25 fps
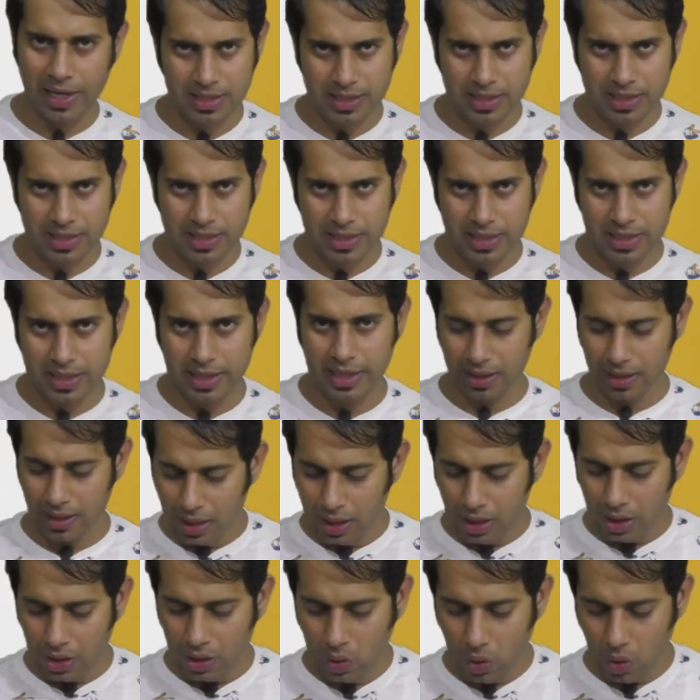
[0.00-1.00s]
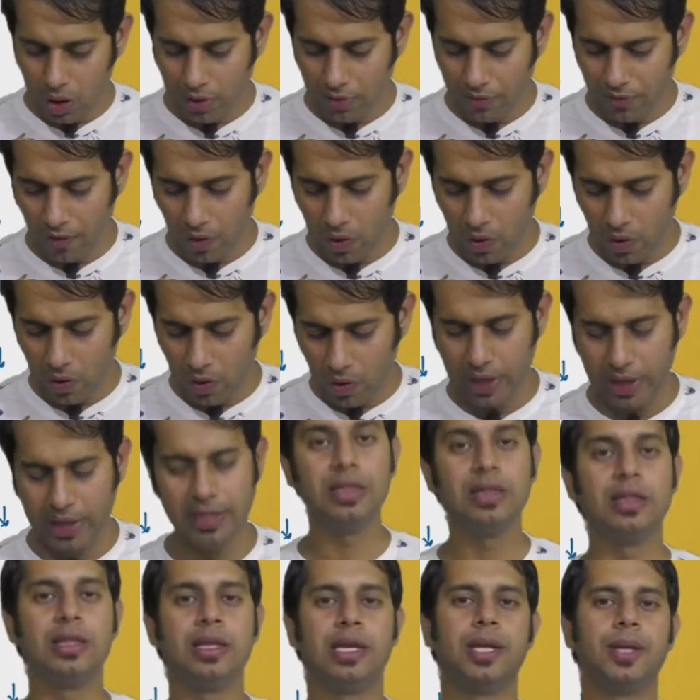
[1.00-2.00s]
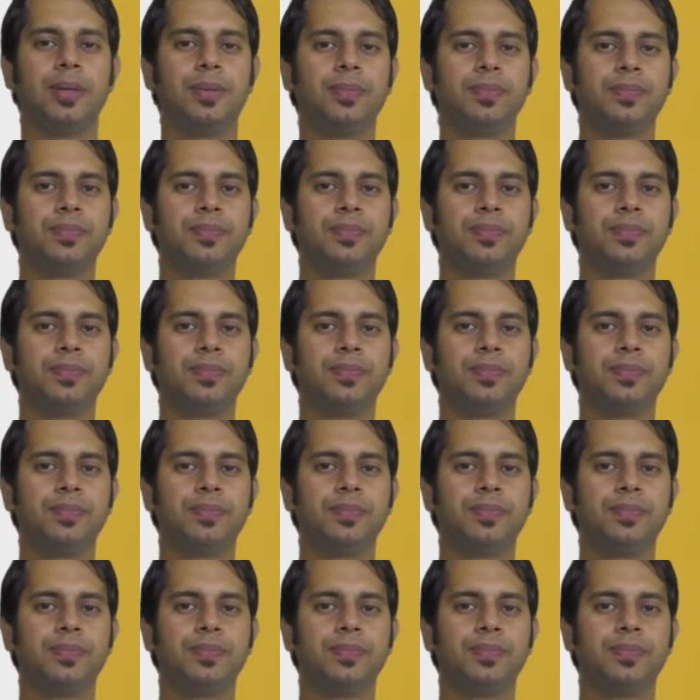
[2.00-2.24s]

tax credit. Don't follow 18.3.